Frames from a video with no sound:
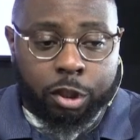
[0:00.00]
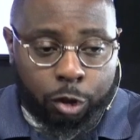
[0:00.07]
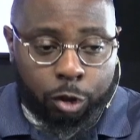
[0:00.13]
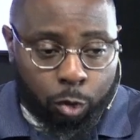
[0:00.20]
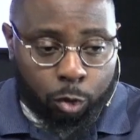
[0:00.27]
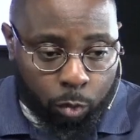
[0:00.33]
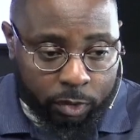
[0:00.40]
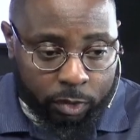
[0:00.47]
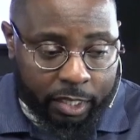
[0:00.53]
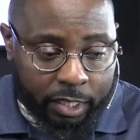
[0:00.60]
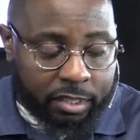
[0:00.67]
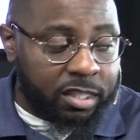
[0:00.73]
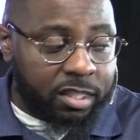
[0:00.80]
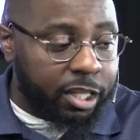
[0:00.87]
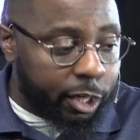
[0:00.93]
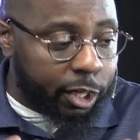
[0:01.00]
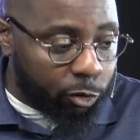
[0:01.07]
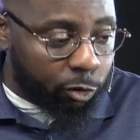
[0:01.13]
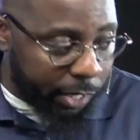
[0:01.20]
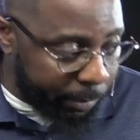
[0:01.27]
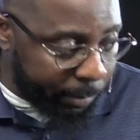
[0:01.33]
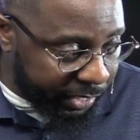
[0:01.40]
to you. This is the
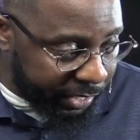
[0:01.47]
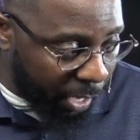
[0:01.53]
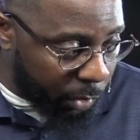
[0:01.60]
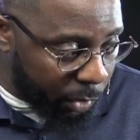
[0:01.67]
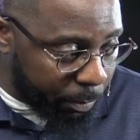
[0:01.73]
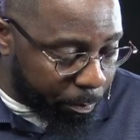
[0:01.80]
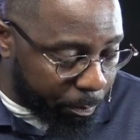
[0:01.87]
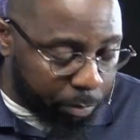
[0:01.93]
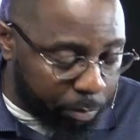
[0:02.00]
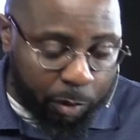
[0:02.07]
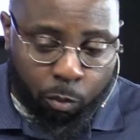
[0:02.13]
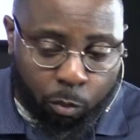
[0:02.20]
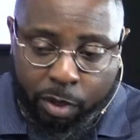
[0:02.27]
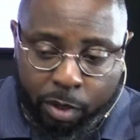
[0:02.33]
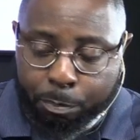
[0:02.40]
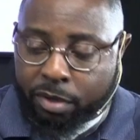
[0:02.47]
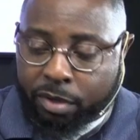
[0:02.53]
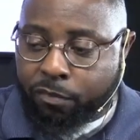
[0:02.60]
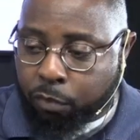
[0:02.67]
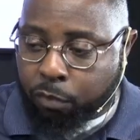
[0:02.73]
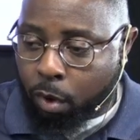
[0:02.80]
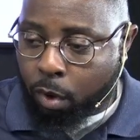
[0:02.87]
agreement that we, we, we
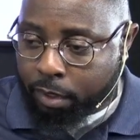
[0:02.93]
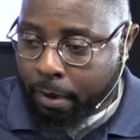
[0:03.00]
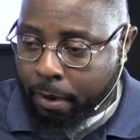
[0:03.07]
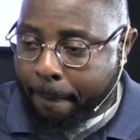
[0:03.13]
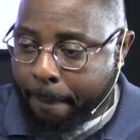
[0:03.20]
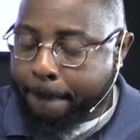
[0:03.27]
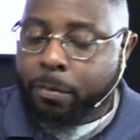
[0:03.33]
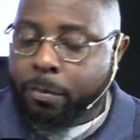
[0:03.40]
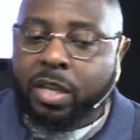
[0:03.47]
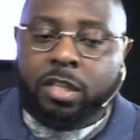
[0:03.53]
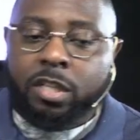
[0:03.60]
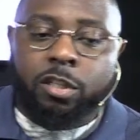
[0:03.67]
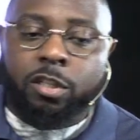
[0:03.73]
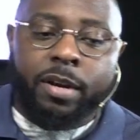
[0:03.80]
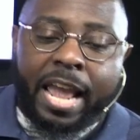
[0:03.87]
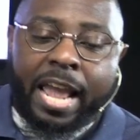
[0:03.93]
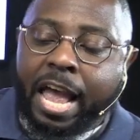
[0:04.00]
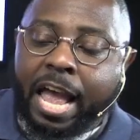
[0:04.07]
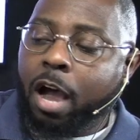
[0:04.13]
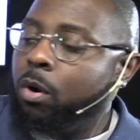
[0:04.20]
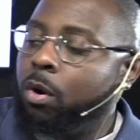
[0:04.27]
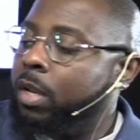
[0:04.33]
putting forth. So
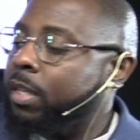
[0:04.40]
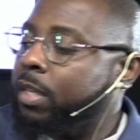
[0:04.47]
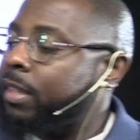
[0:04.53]
now